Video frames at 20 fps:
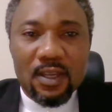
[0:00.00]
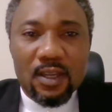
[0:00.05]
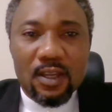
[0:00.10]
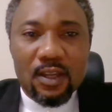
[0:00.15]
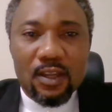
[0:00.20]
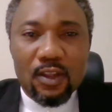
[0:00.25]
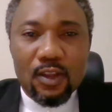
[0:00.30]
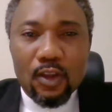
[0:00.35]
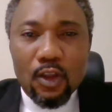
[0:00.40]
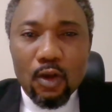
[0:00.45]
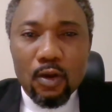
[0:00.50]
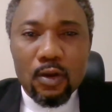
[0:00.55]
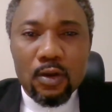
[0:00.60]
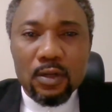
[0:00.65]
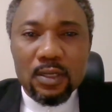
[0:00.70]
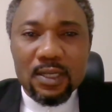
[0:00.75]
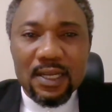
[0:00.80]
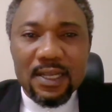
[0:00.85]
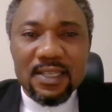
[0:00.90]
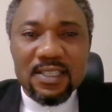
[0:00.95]

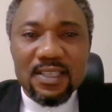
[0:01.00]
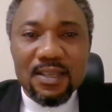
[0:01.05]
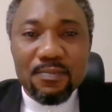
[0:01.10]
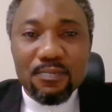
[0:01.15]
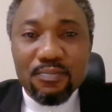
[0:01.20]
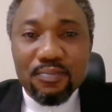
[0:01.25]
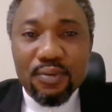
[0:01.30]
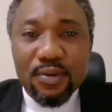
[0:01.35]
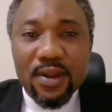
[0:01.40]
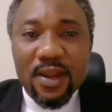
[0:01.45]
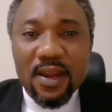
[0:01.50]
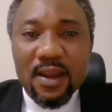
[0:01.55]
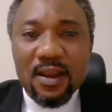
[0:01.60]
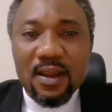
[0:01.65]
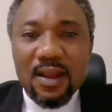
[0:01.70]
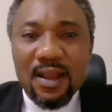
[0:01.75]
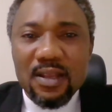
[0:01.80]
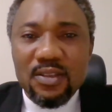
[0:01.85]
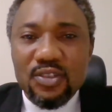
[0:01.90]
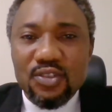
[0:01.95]
God is a prayer
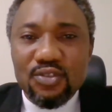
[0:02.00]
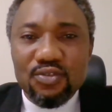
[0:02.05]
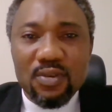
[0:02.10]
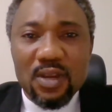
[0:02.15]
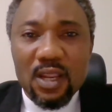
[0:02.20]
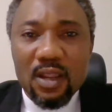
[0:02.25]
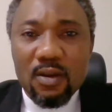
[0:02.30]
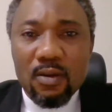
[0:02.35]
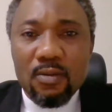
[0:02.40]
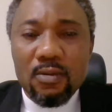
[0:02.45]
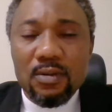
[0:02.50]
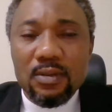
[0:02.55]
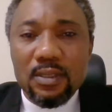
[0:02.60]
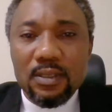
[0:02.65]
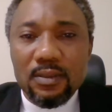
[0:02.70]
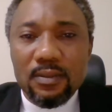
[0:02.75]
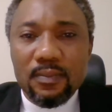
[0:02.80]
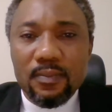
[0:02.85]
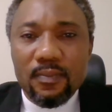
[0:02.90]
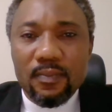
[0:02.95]
answering God.
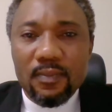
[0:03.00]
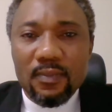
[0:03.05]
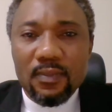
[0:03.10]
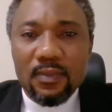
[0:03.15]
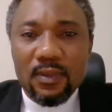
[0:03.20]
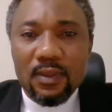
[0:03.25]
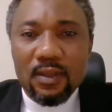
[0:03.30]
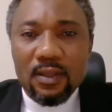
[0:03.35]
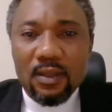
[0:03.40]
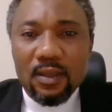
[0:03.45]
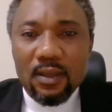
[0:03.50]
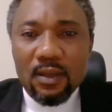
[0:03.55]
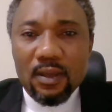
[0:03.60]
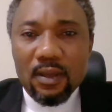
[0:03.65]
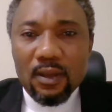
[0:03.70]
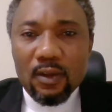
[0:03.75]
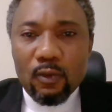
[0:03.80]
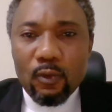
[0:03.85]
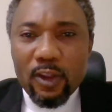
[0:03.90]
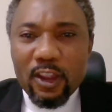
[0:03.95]

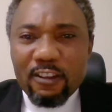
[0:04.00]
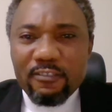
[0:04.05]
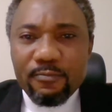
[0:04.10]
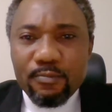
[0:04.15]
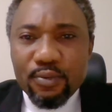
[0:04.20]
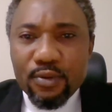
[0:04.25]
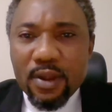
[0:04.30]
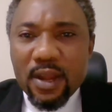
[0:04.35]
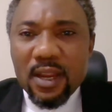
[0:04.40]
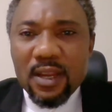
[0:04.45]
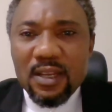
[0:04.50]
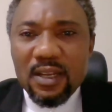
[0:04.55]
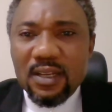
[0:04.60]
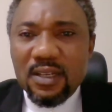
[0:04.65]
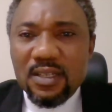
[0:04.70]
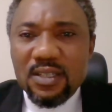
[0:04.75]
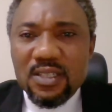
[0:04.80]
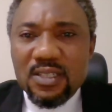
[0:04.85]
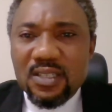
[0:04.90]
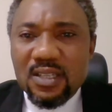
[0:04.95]
We have prayed in the
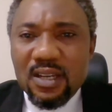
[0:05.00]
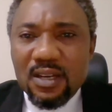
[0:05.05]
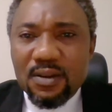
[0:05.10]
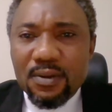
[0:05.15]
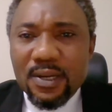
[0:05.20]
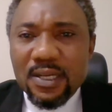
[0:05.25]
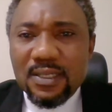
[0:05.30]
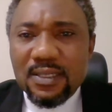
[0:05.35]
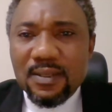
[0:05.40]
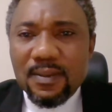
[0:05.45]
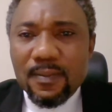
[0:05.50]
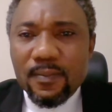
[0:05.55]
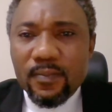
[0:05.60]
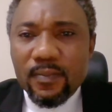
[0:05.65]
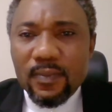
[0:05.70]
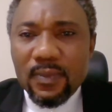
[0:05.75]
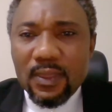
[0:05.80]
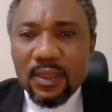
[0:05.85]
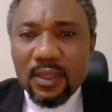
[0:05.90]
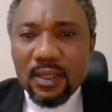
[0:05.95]
secret
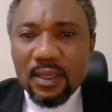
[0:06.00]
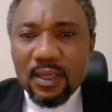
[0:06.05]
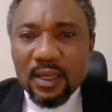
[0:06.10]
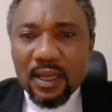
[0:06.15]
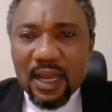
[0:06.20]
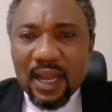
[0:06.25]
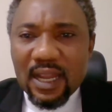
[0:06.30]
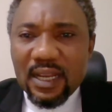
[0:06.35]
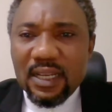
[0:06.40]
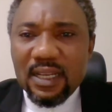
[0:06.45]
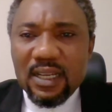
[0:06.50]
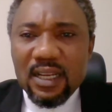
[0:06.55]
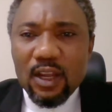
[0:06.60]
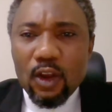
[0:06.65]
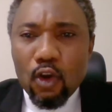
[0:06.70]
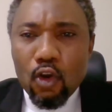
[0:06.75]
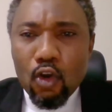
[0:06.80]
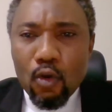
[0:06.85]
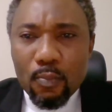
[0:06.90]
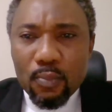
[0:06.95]
and in the
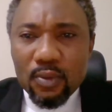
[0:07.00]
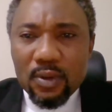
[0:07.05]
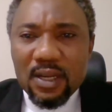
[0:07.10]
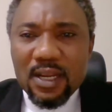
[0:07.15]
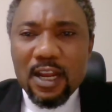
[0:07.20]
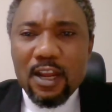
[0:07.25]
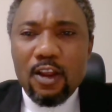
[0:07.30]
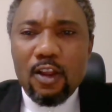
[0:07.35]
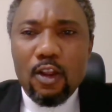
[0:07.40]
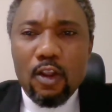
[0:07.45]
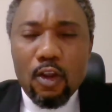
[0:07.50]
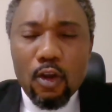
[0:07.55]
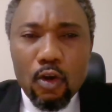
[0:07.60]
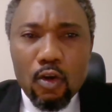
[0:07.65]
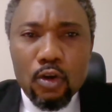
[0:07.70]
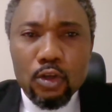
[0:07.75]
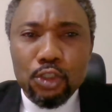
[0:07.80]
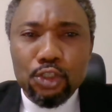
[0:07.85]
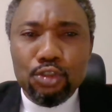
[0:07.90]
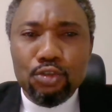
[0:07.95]
hope that God
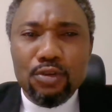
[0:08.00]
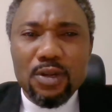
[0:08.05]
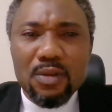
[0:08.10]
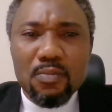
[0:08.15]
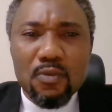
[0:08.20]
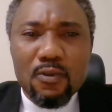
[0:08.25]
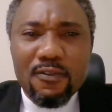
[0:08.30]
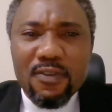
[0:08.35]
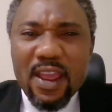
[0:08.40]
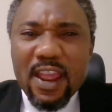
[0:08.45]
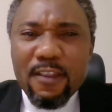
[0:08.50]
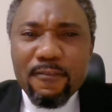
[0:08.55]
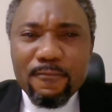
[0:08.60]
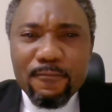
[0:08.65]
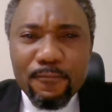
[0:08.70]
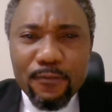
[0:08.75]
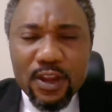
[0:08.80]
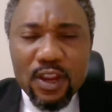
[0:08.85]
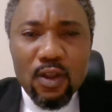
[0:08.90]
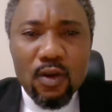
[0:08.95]
should remove
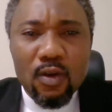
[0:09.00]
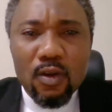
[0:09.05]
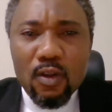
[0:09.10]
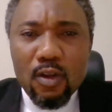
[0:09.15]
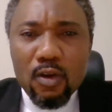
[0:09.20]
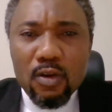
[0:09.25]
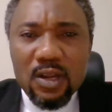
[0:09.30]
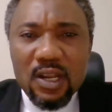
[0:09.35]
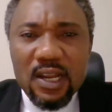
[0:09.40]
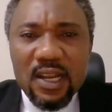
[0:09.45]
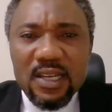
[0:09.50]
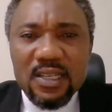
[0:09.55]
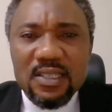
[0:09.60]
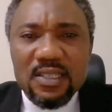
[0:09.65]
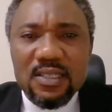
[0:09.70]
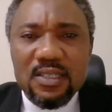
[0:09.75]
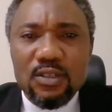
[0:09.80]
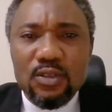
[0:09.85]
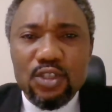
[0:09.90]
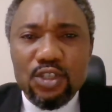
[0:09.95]
every ungodly
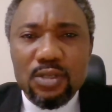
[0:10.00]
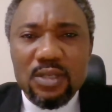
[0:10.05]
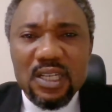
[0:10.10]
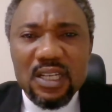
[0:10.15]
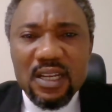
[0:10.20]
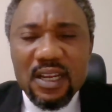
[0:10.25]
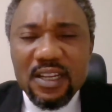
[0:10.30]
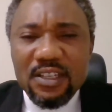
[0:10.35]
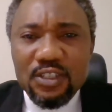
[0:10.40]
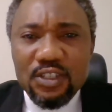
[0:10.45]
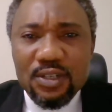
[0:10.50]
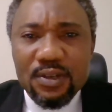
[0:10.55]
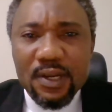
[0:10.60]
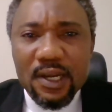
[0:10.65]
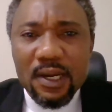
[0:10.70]
institution in Nigeria.